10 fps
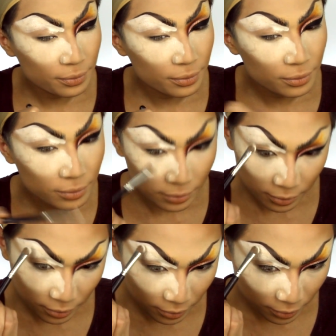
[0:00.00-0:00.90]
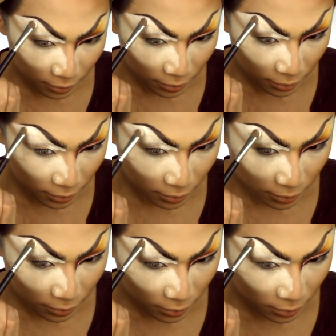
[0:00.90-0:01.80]

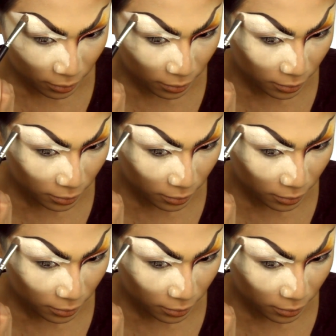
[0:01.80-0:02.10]
(no one is talking)